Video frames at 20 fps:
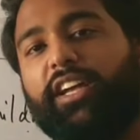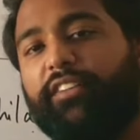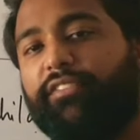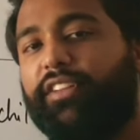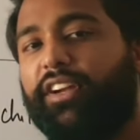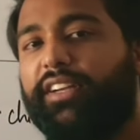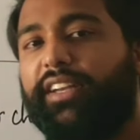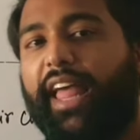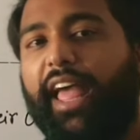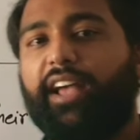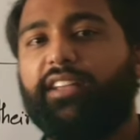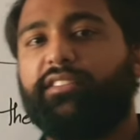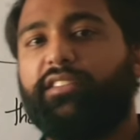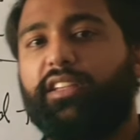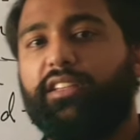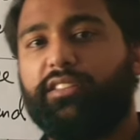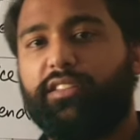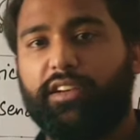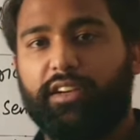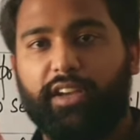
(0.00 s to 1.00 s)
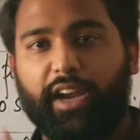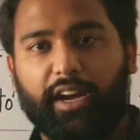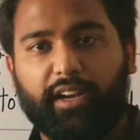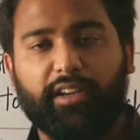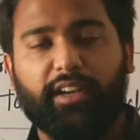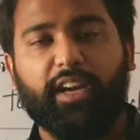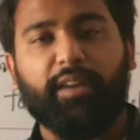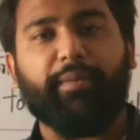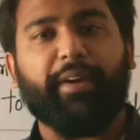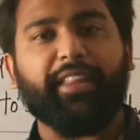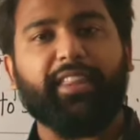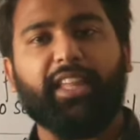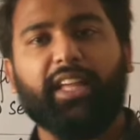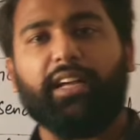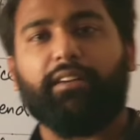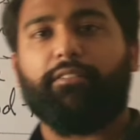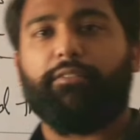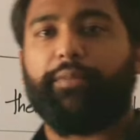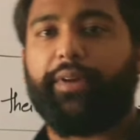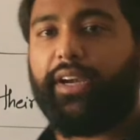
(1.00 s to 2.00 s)
If the tax is deducted by
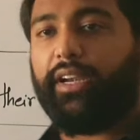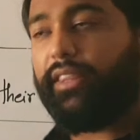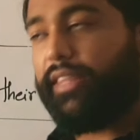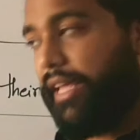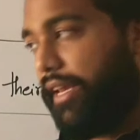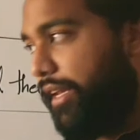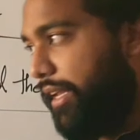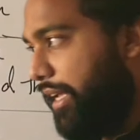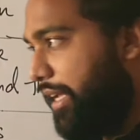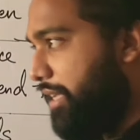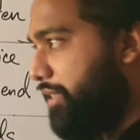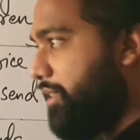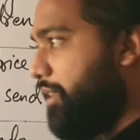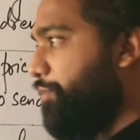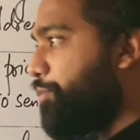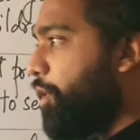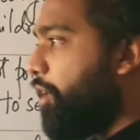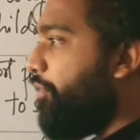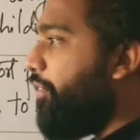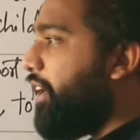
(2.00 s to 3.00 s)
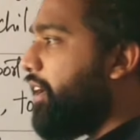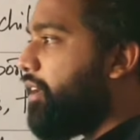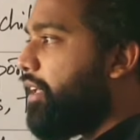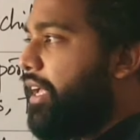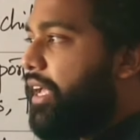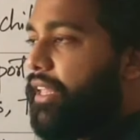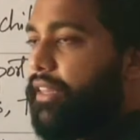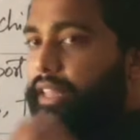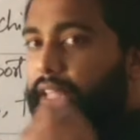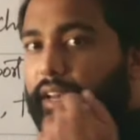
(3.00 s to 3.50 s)
the government, then he is in profit.